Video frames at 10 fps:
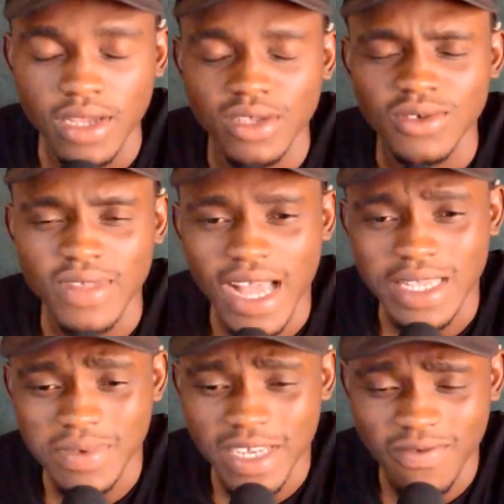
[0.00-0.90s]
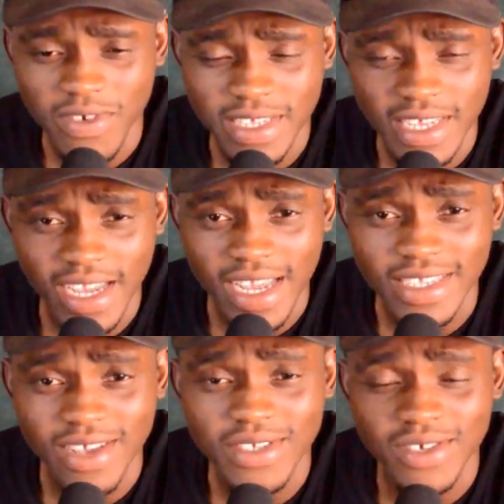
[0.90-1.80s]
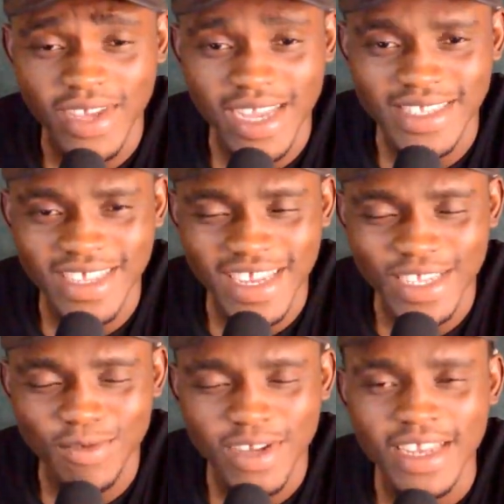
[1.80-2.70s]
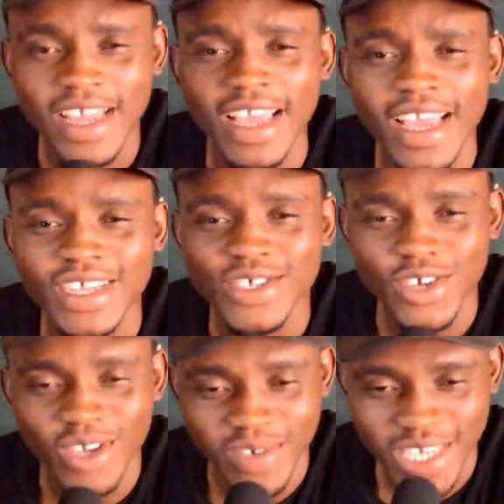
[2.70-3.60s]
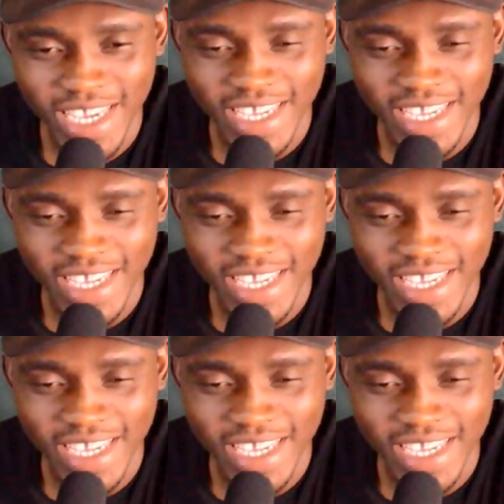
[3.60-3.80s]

So that has been it for today, guys. I'll see you guys in the next one. Enjoy your weekend.